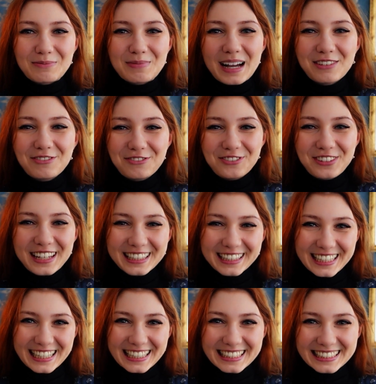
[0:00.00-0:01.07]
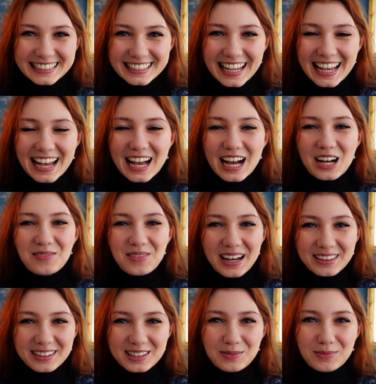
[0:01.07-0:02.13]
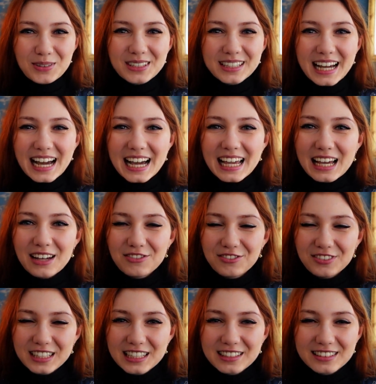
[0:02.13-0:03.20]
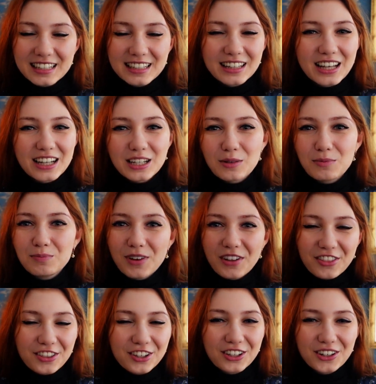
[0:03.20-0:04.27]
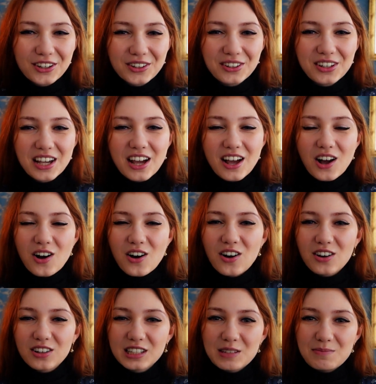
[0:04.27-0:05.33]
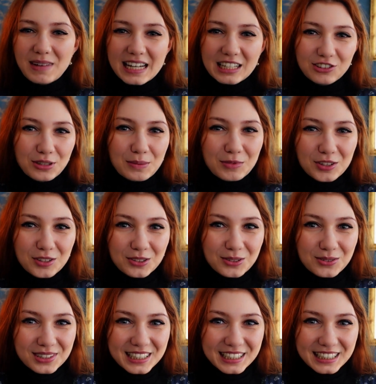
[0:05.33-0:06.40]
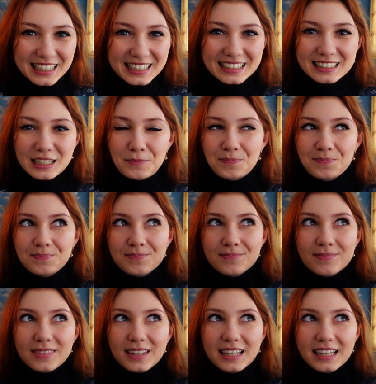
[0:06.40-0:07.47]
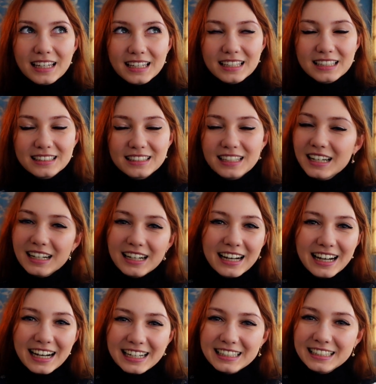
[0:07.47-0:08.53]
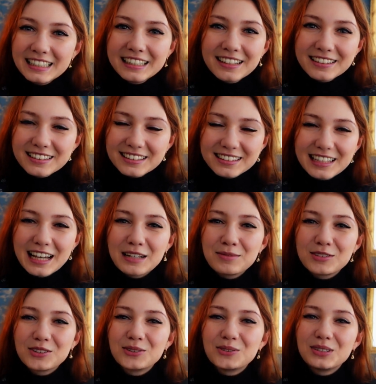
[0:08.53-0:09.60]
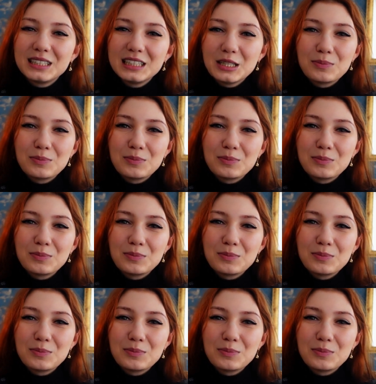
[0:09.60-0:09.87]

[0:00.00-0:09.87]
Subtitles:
my feelings about this book. I have finished it like a month ago on my trip to New Zealand. And yeah, I needed this time to really